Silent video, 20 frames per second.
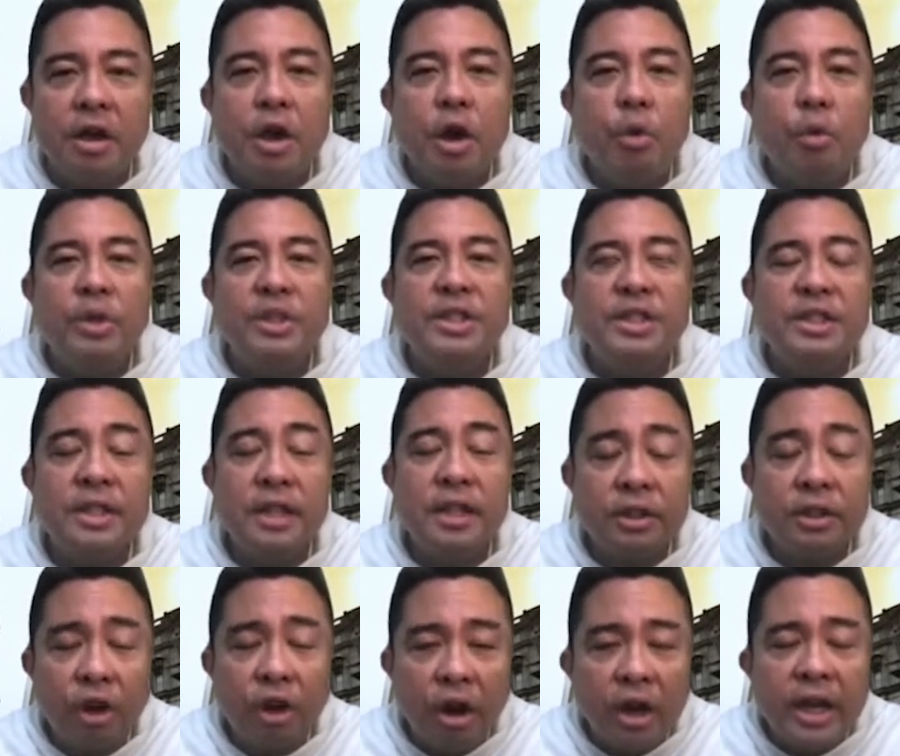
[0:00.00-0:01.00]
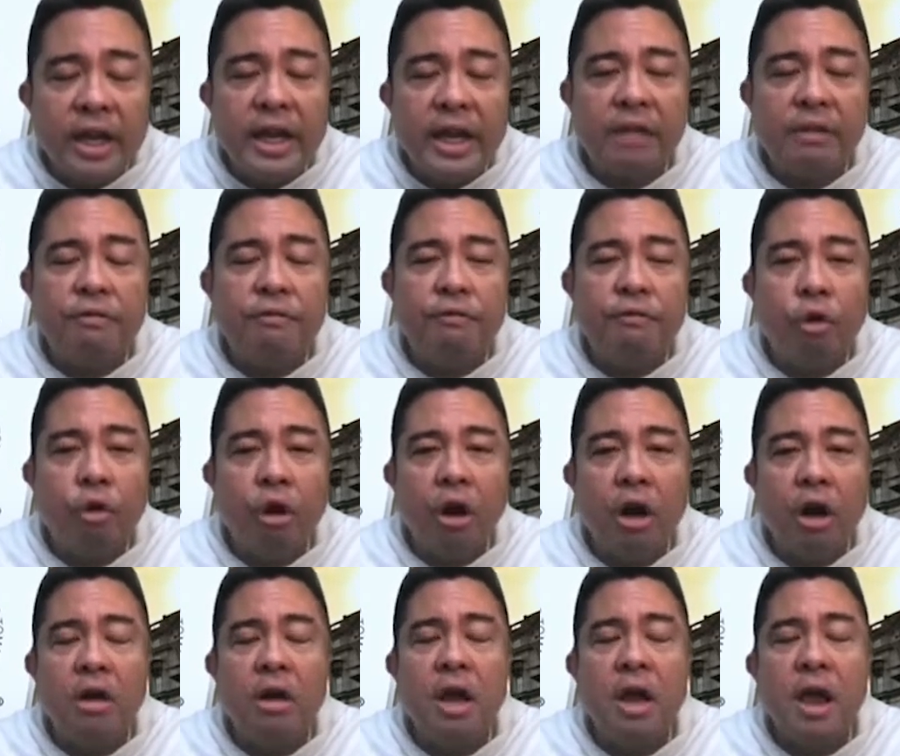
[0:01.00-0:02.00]
which is the target
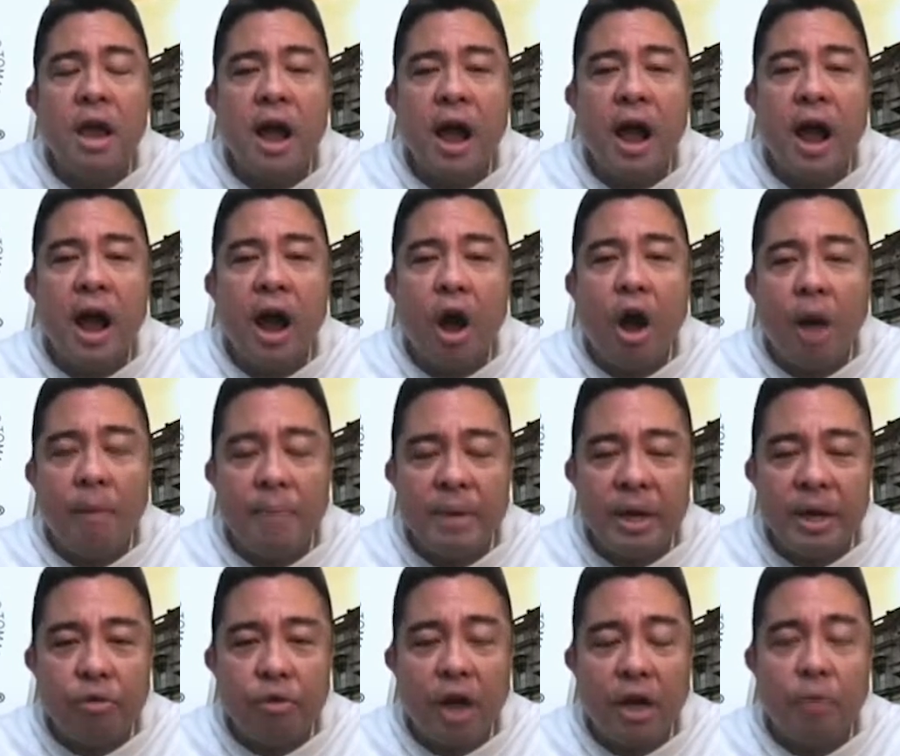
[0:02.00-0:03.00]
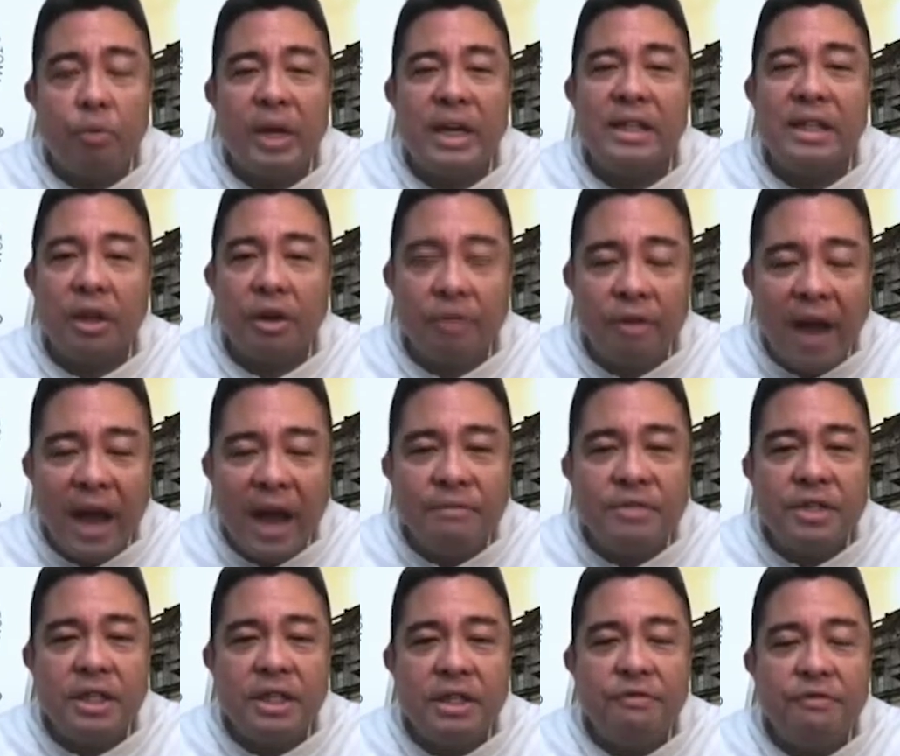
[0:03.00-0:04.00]
for Omicron when it
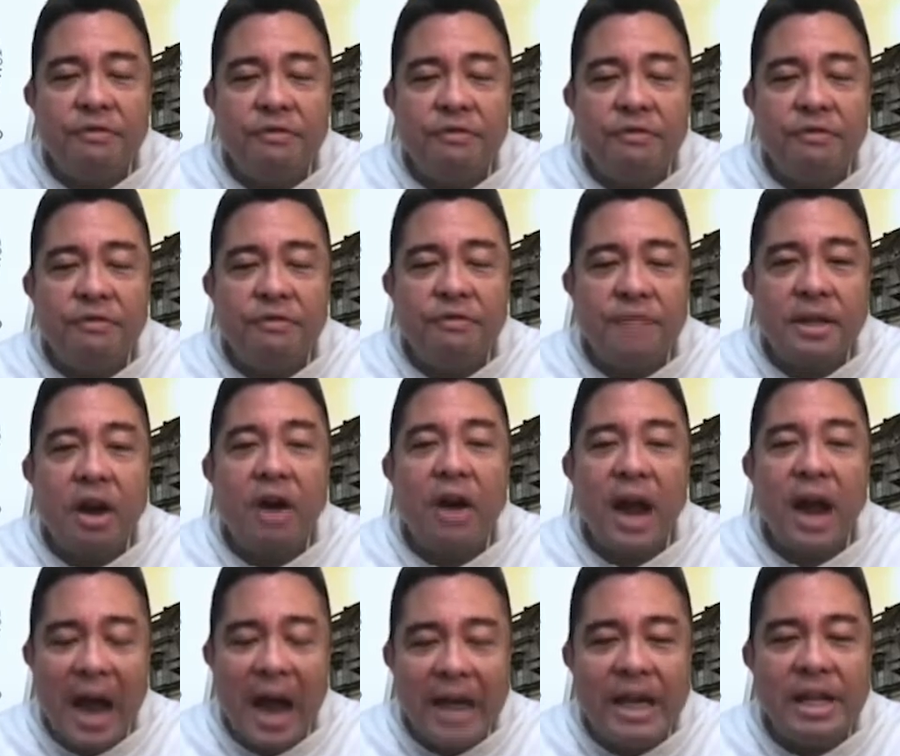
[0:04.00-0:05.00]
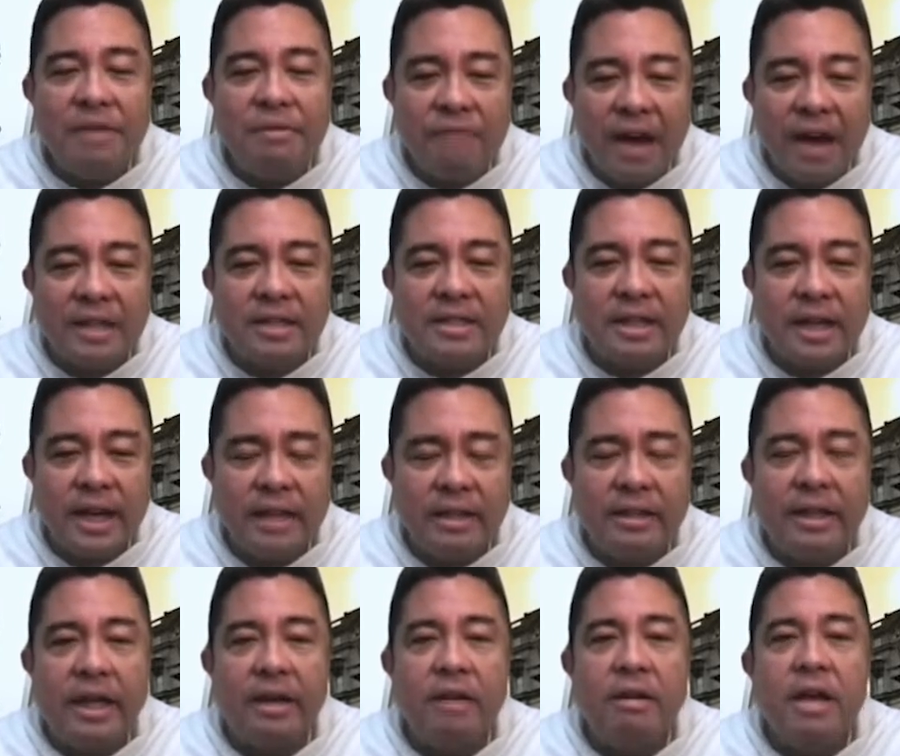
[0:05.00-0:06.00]
arrives in the Philippines, are highly
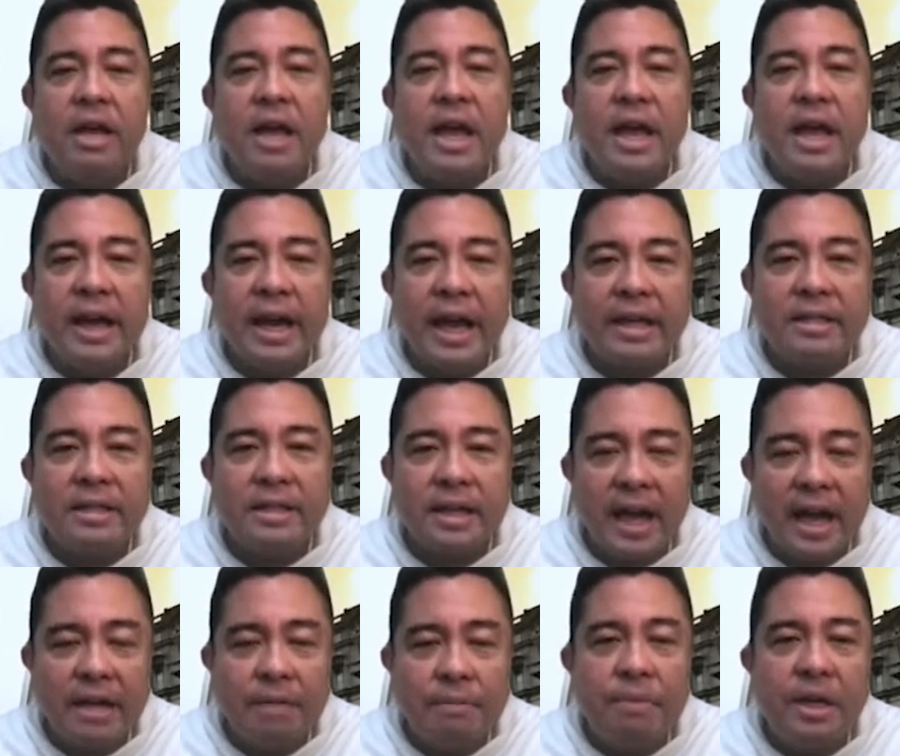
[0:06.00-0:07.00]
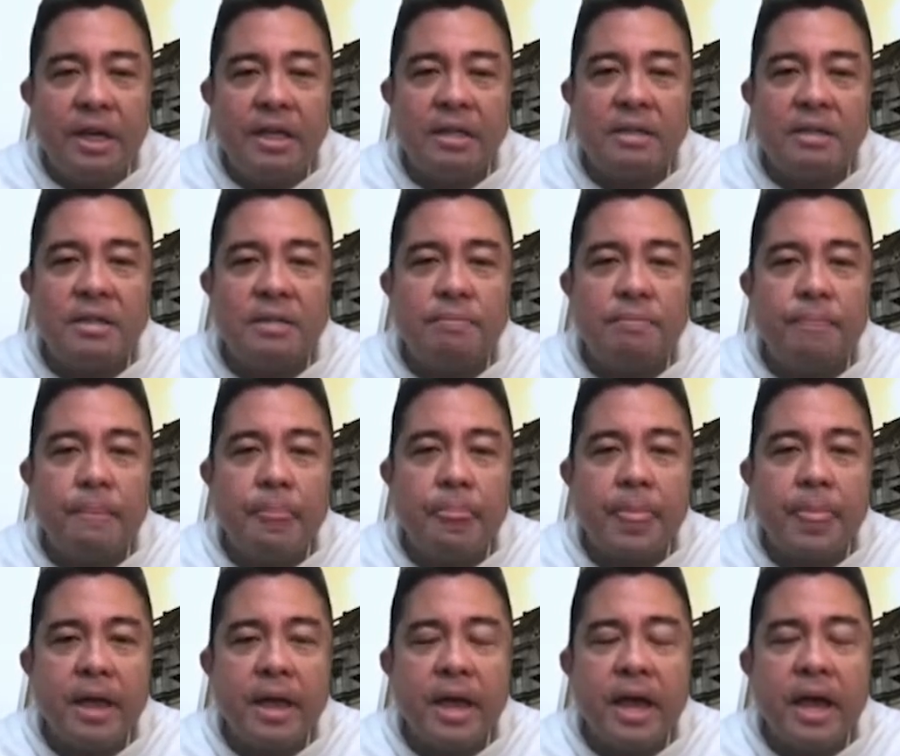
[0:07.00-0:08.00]
vaccinated. Next slide, please.
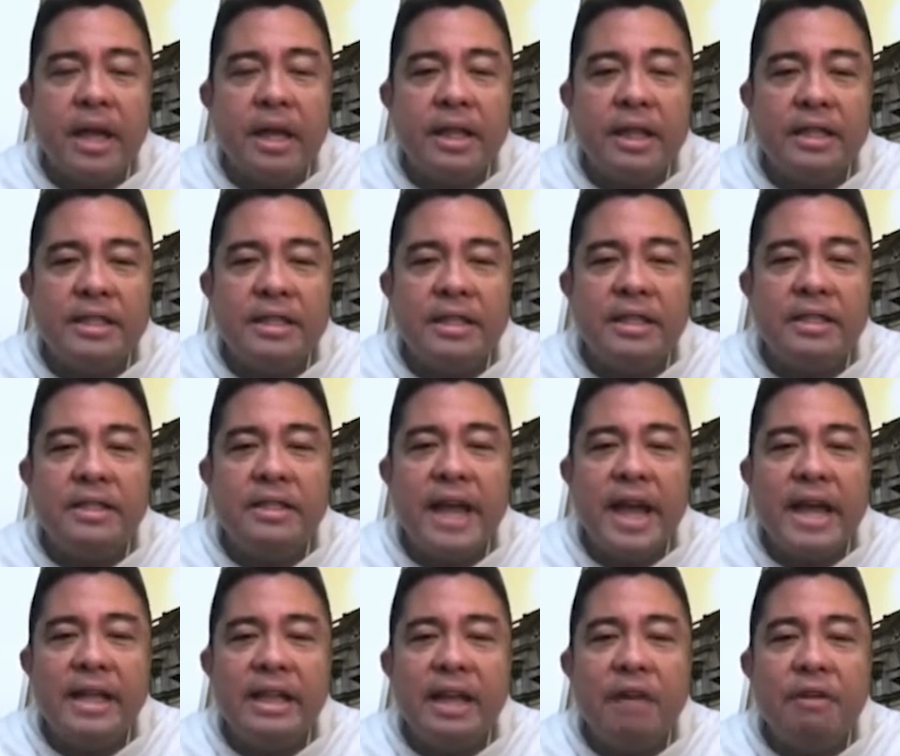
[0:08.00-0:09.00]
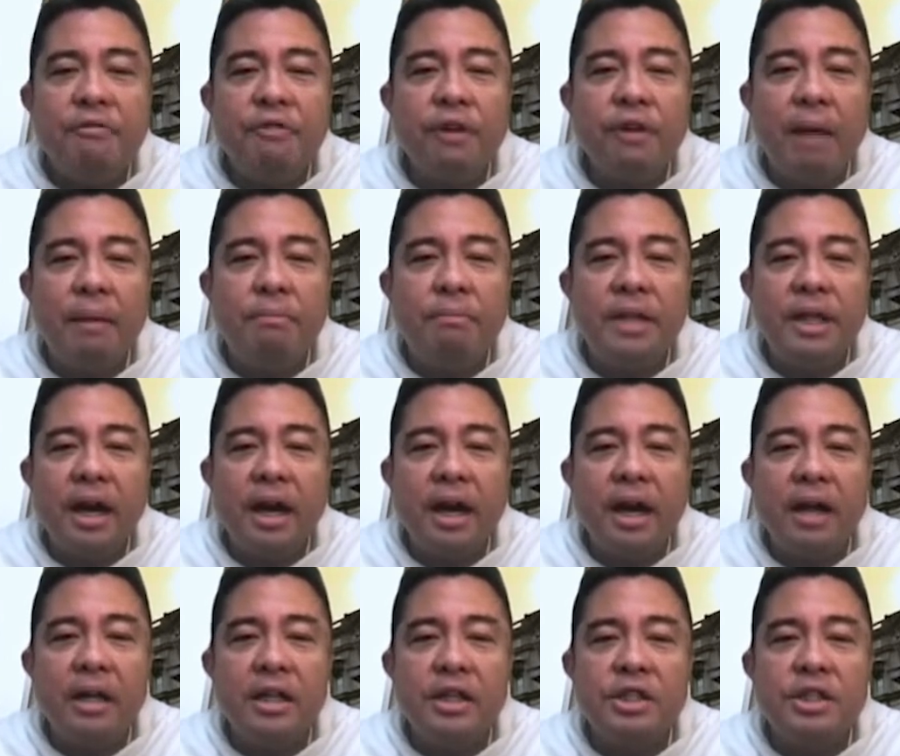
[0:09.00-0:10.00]
This is data from
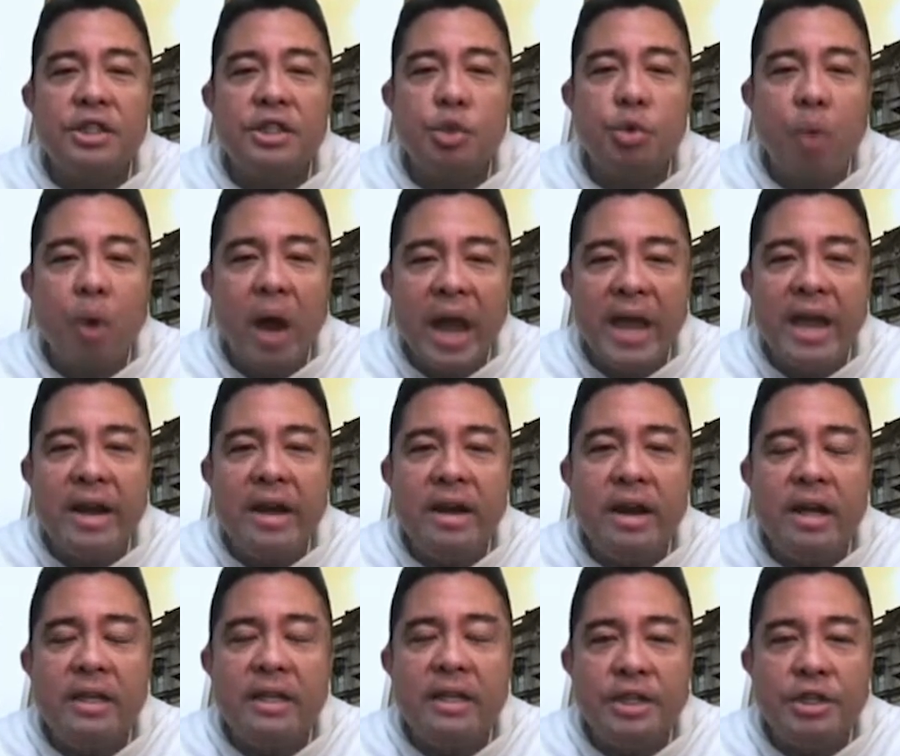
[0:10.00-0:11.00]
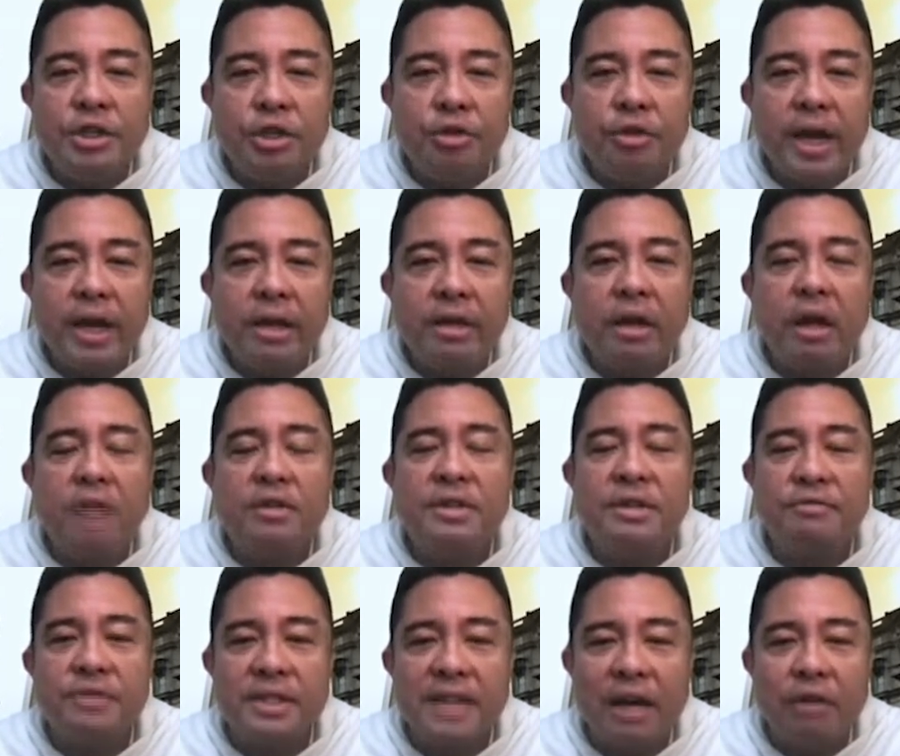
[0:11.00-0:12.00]
the Swain district
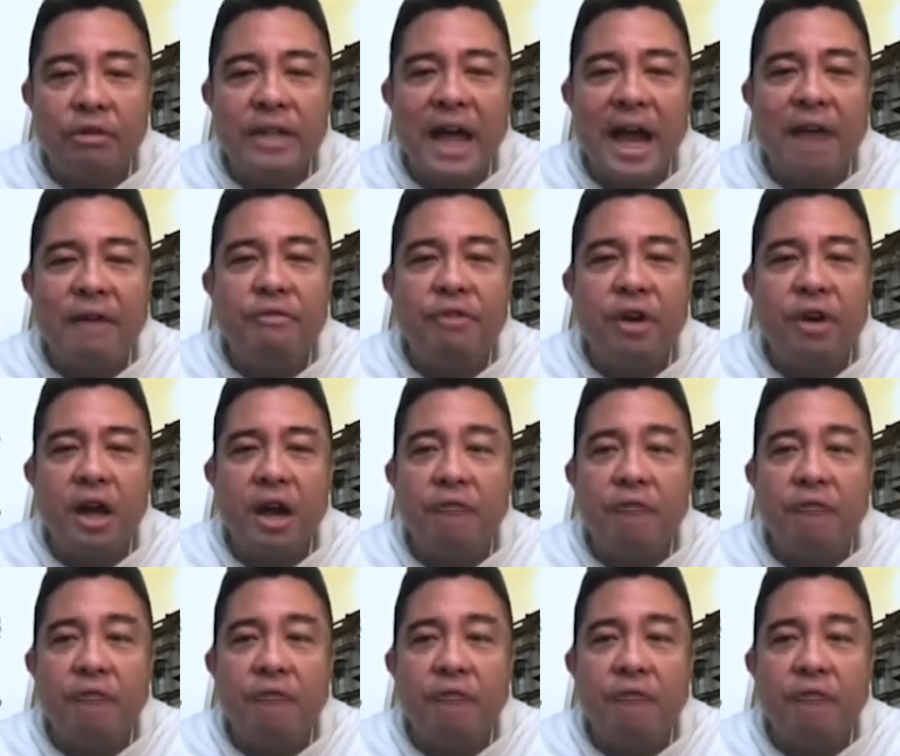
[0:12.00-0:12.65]
of South Africa